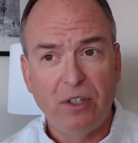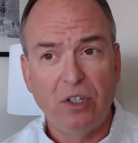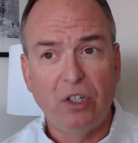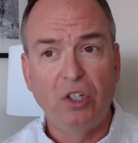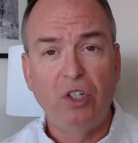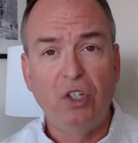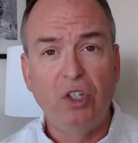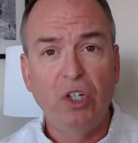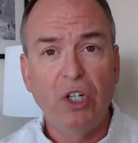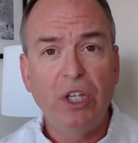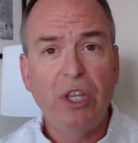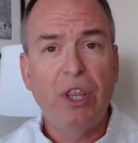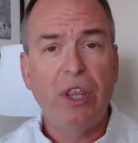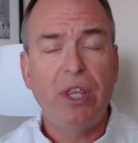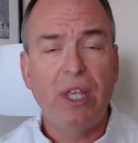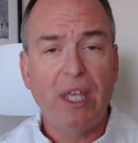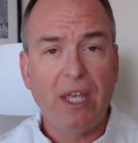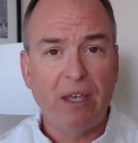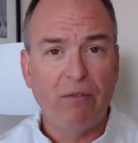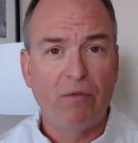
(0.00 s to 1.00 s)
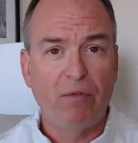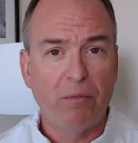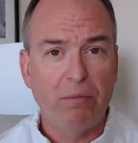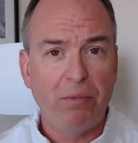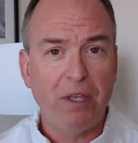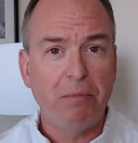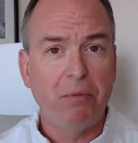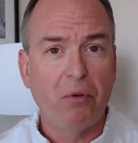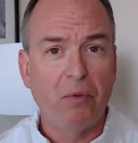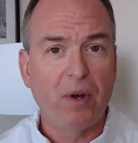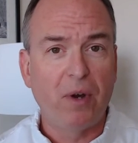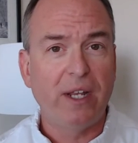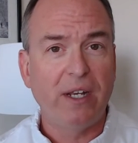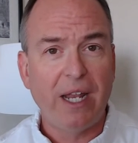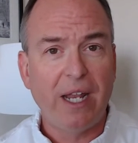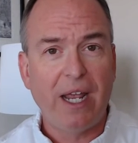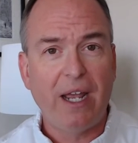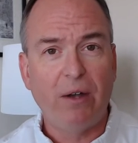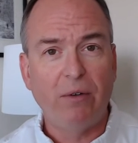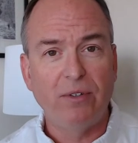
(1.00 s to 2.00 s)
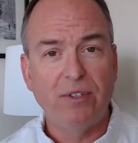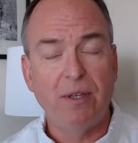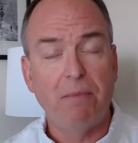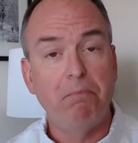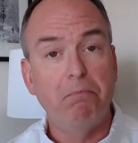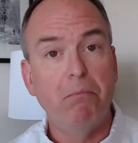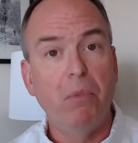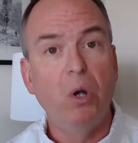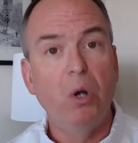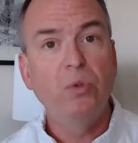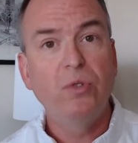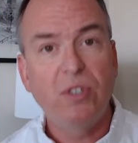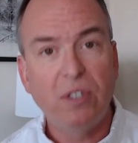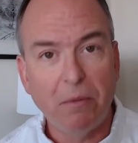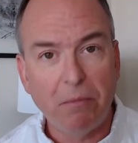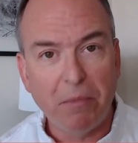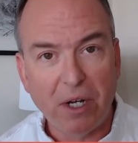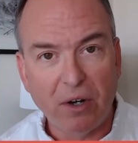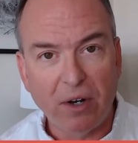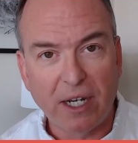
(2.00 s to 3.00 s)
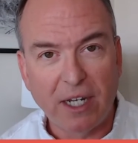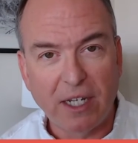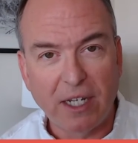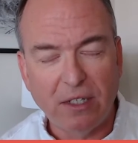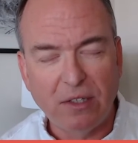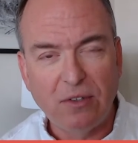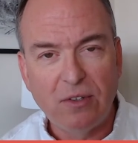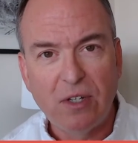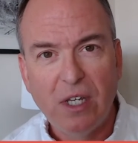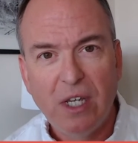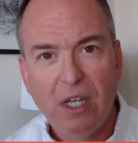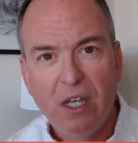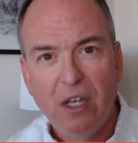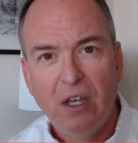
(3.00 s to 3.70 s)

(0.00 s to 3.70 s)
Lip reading: The good thing for people right now is that most Americans